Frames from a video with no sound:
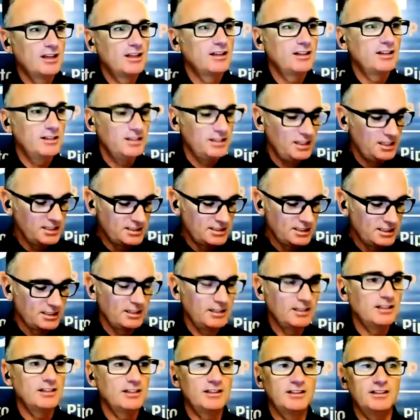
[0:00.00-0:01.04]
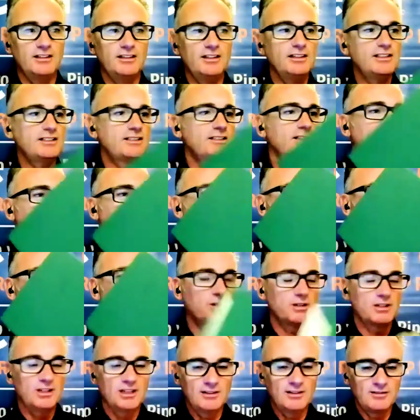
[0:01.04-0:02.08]
Nice little, nice little
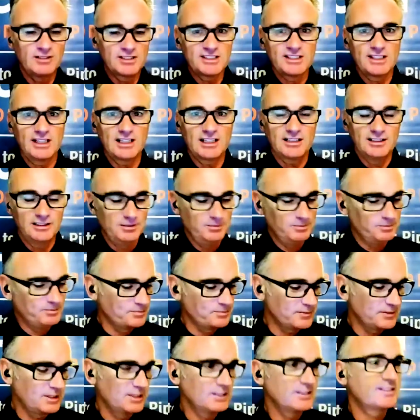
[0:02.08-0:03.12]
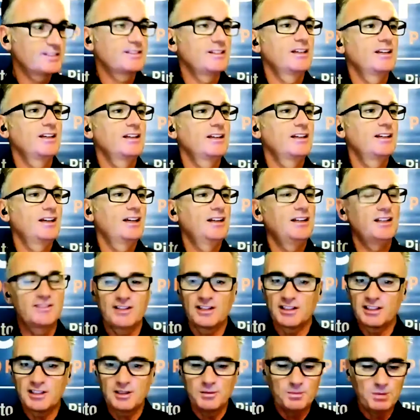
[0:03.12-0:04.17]
notebook. I have a stack of them. That's uh, and as Me
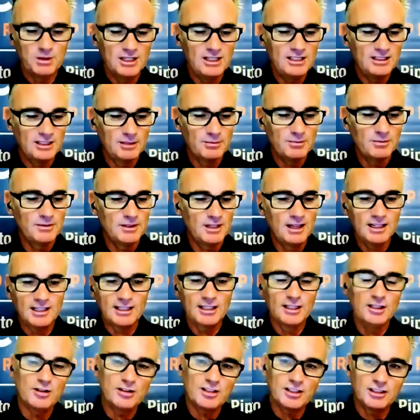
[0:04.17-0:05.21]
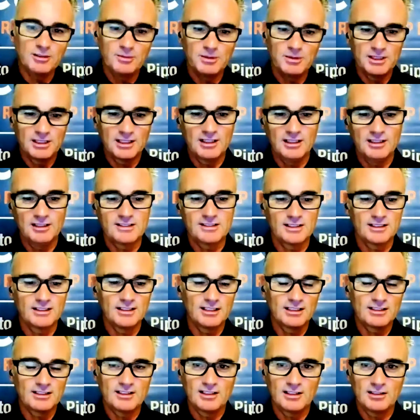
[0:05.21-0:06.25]
I complete them, I can look at them in the closet and
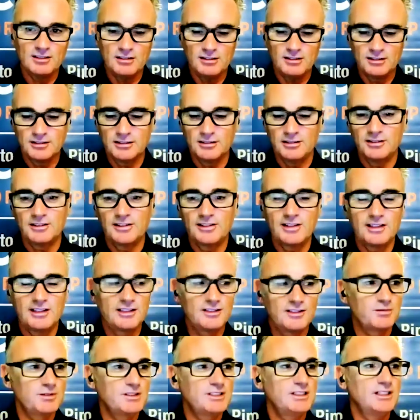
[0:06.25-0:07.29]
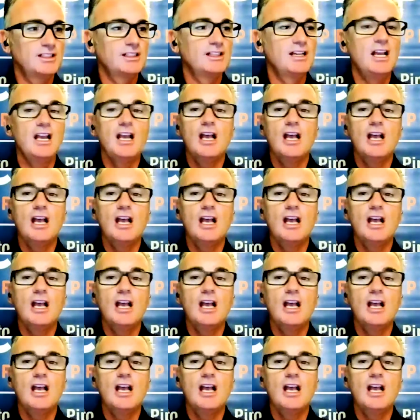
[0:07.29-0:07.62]
like think, oh, look at all the things we did.